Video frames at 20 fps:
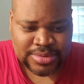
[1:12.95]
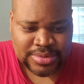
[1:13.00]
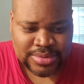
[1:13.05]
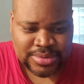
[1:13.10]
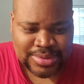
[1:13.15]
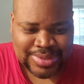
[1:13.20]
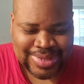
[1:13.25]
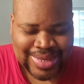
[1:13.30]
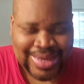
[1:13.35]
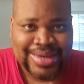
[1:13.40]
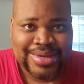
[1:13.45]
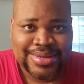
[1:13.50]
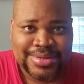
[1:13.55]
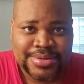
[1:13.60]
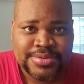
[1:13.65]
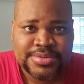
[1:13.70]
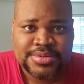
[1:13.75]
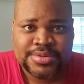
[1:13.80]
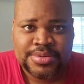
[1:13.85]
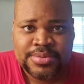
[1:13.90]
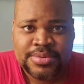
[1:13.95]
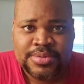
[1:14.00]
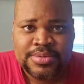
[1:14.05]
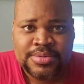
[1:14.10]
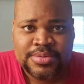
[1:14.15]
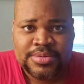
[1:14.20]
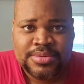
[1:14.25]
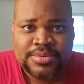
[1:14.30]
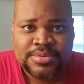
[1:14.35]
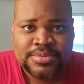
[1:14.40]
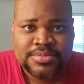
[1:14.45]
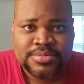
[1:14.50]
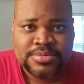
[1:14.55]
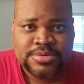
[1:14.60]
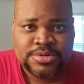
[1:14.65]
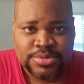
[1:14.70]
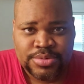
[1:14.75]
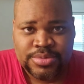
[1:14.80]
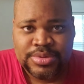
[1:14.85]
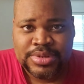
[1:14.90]
the 80s,
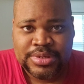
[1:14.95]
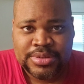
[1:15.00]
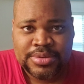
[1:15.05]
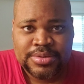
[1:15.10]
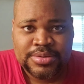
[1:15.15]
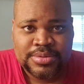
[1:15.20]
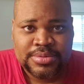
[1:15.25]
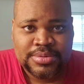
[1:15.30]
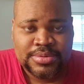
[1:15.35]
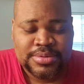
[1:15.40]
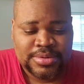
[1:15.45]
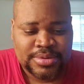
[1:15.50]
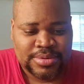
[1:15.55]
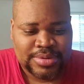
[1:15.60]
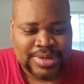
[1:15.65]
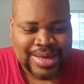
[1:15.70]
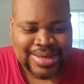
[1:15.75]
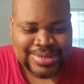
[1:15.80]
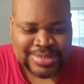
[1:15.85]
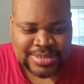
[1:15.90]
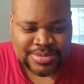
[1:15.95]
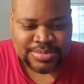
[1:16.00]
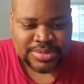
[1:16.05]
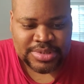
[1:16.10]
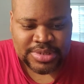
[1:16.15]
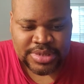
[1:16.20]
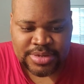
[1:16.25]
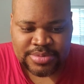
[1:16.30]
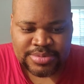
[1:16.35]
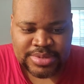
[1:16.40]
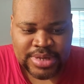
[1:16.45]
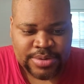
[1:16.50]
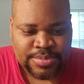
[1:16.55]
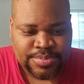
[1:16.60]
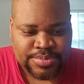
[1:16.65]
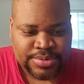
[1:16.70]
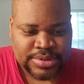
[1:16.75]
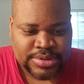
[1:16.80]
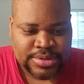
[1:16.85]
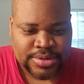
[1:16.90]
truly. They had some teams that were
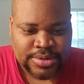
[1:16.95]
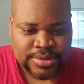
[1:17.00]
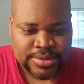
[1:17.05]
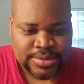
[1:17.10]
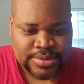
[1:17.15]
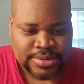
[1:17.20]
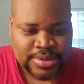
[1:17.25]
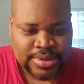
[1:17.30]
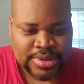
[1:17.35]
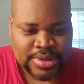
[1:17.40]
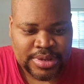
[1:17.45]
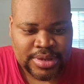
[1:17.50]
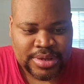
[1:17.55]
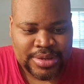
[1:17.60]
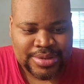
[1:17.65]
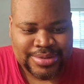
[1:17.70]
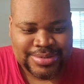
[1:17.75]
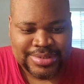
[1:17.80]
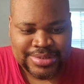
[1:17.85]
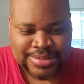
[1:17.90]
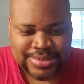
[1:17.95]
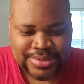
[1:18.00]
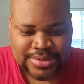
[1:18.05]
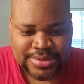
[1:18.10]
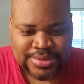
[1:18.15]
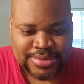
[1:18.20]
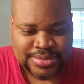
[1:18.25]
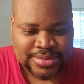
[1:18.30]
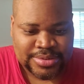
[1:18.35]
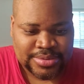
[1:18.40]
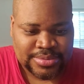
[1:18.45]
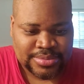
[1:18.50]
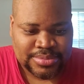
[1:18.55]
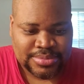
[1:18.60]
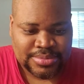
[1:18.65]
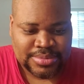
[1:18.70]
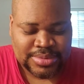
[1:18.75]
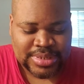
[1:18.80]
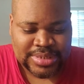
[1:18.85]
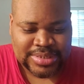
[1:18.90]
pretty good in the 60s and
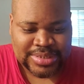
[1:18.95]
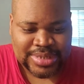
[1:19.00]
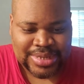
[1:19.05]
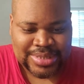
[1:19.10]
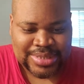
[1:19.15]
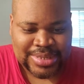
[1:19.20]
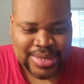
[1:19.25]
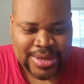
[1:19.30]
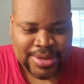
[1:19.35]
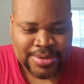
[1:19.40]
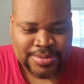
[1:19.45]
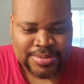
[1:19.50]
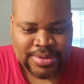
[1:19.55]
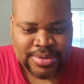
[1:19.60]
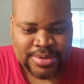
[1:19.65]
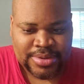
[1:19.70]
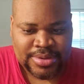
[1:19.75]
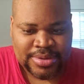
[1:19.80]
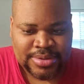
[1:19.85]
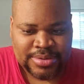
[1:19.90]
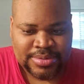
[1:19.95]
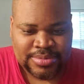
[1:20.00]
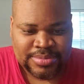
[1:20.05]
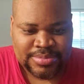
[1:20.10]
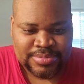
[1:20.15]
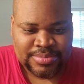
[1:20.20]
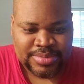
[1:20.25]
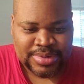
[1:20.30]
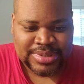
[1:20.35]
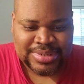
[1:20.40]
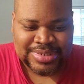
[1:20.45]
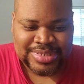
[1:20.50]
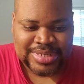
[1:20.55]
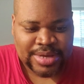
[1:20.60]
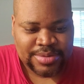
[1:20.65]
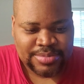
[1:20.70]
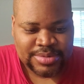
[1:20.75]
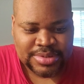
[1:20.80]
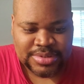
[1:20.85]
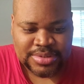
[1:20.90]
things like that. But in the
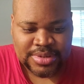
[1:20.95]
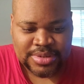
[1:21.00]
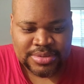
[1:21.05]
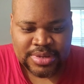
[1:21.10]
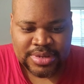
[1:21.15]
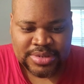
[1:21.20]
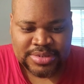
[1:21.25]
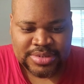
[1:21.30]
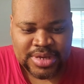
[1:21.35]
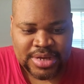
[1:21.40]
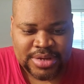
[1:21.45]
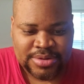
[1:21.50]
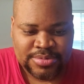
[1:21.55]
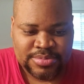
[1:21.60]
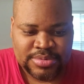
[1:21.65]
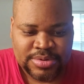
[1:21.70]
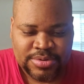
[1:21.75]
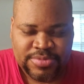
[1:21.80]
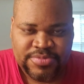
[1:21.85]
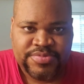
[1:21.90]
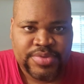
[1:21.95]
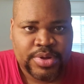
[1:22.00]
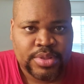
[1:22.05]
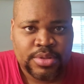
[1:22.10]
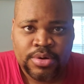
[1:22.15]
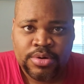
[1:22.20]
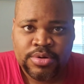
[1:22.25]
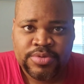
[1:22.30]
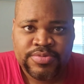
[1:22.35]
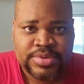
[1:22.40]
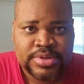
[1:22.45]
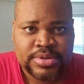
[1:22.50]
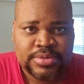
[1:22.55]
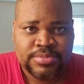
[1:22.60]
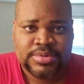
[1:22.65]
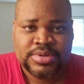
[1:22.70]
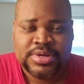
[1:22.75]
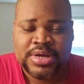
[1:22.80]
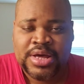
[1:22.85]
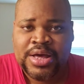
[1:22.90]
70s, the things kind of fell off. And then
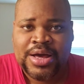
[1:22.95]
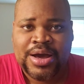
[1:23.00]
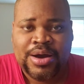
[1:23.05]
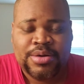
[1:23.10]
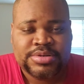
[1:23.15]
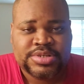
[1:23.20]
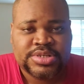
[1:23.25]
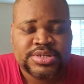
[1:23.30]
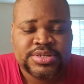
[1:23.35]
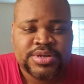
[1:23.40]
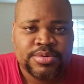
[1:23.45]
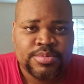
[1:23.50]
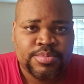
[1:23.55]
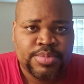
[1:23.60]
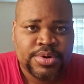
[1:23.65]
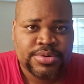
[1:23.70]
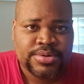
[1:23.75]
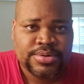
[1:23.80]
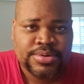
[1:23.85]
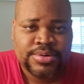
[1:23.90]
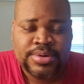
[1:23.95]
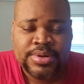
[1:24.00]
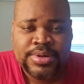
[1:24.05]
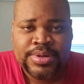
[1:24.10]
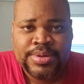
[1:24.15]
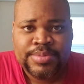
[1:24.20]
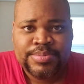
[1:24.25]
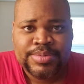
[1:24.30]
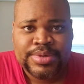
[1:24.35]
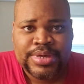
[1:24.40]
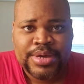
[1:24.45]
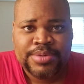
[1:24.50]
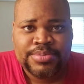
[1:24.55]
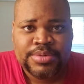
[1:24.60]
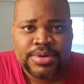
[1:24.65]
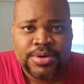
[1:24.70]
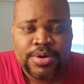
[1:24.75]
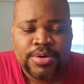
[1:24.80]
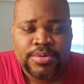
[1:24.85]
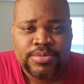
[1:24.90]
when Howard Schnellenberger became the
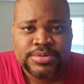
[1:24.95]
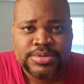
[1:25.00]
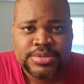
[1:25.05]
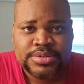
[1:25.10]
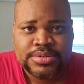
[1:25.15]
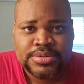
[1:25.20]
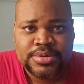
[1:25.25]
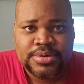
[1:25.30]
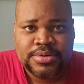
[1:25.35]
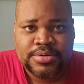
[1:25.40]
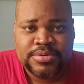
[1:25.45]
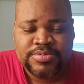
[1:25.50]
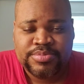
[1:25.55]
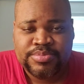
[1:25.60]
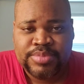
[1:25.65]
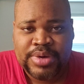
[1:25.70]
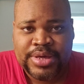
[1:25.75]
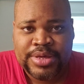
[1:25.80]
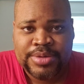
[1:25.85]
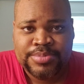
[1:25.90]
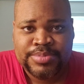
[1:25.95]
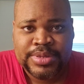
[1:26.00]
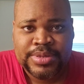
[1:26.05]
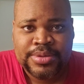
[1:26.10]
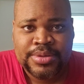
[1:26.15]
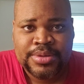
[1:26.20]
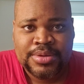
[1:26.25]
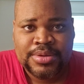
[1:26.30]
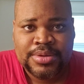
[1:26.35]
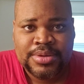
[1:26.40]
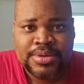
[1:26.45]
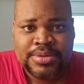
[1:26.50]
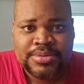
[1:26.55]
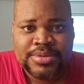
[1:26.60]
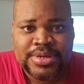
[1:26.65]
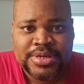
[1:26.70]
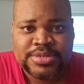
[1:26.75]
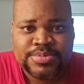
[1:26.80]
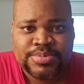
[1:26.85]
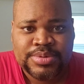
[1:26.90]
coach of Miami,
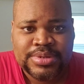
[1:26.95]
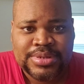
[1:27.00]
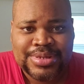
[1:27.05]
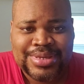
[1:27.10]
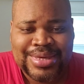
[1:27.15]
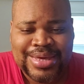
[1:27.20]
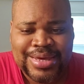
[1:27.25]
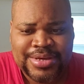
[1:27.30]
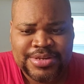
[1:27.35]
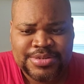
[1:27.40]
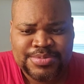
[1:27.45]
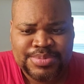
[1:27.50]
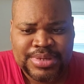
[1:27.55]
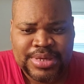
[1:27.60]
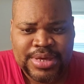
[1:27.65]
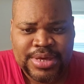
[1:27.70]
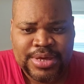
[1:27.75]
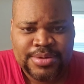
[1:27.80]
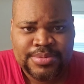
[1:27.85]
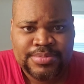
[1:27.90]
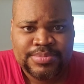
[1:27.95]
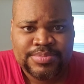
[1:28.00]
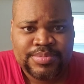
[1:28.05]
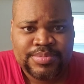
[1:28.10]
that's when the Canes became